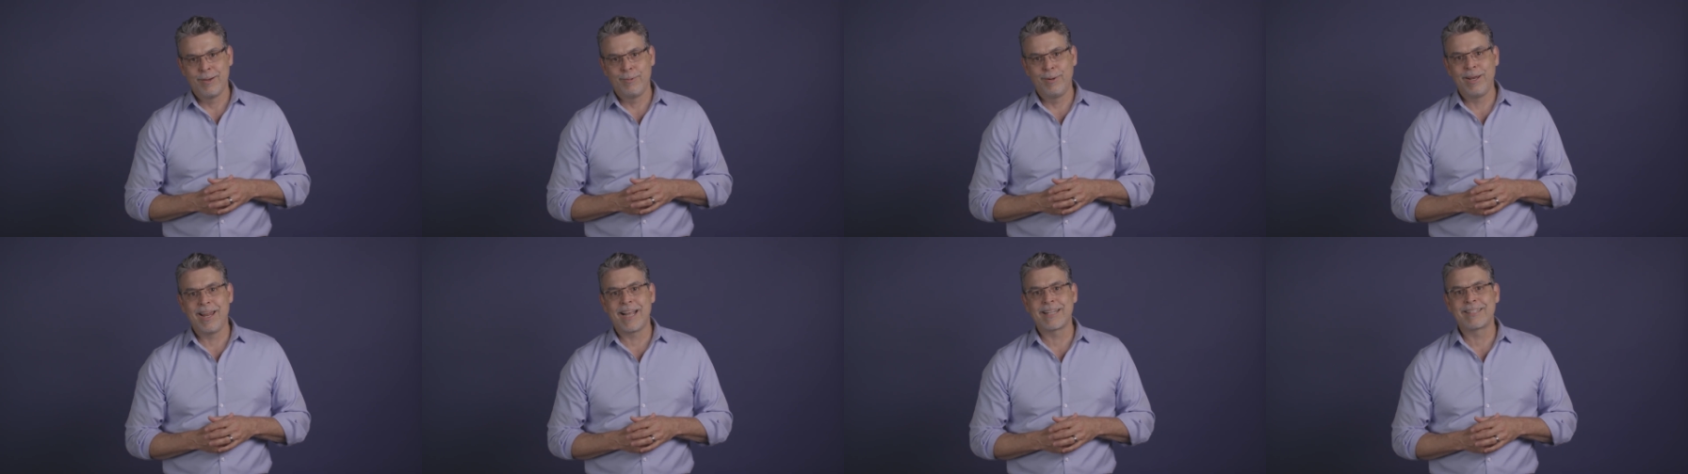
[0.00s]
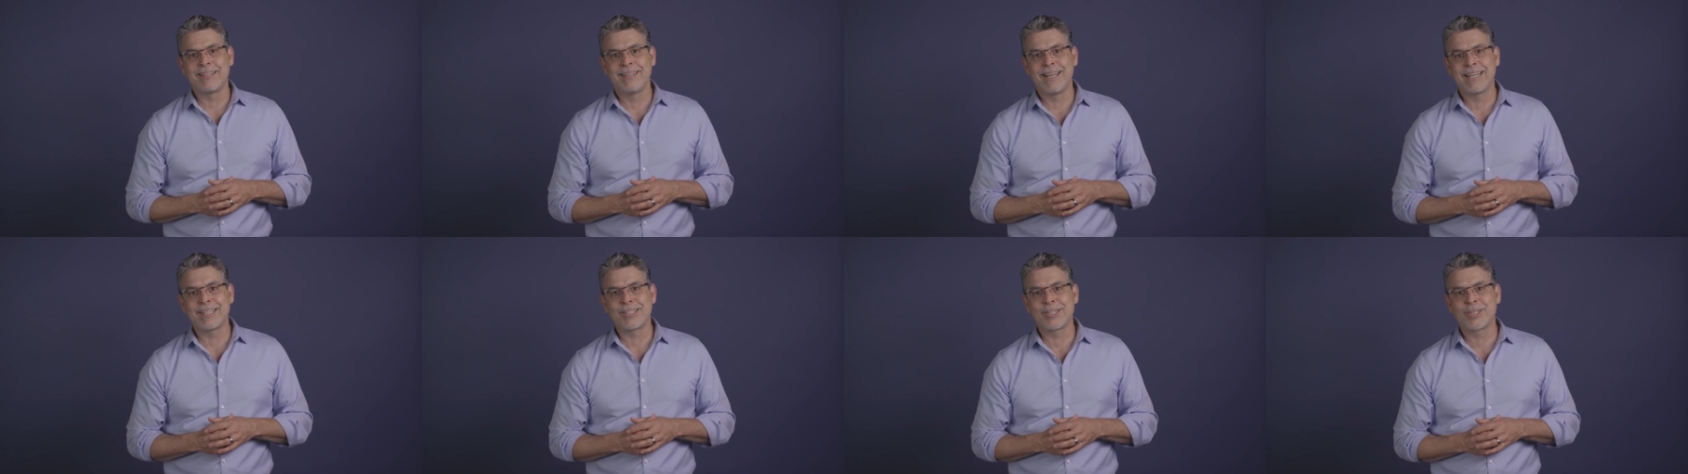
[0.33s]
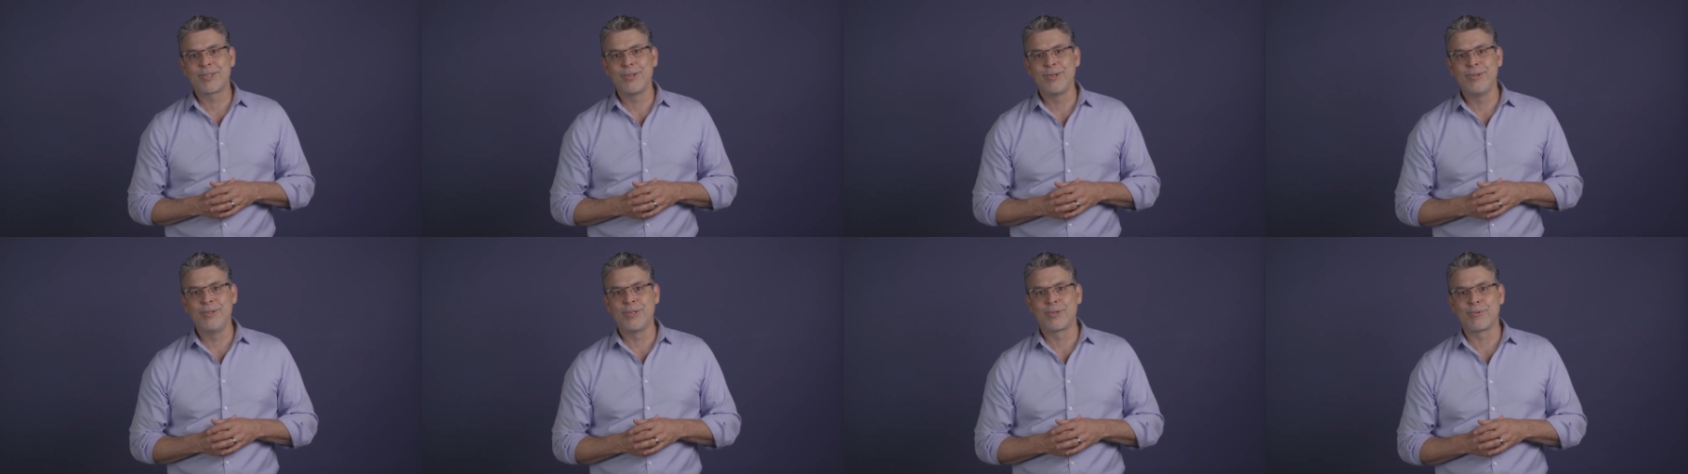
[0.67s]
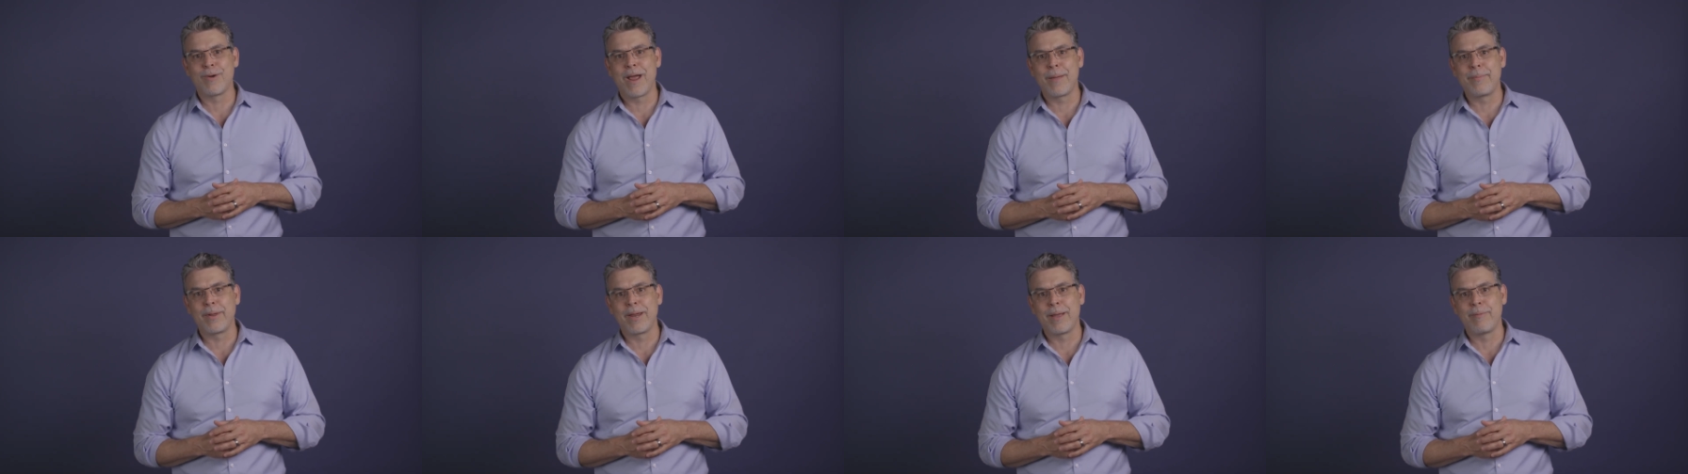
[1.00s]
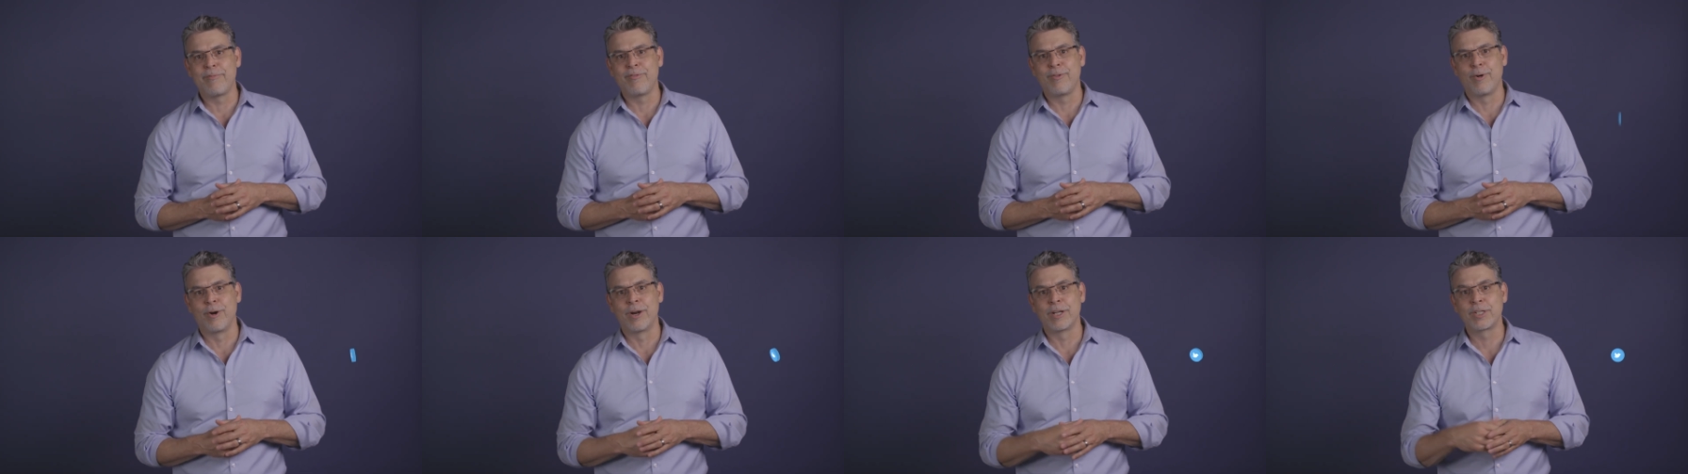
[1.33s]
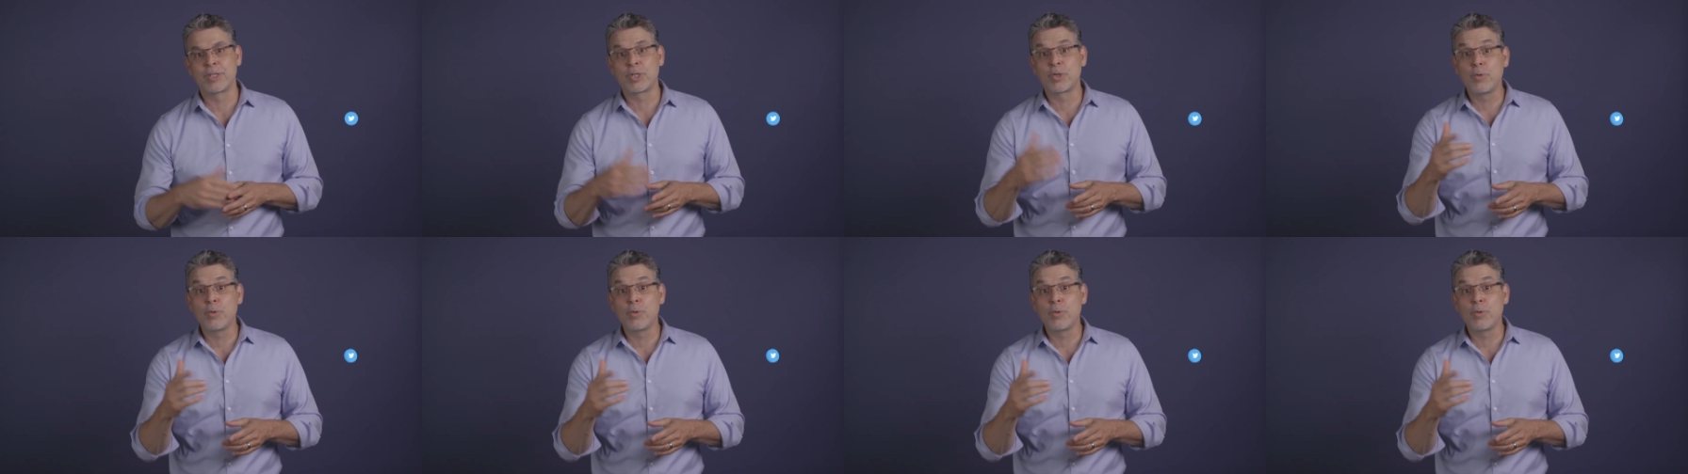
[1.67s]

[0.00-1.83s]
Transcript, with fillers: We like to let students wrap it up for us.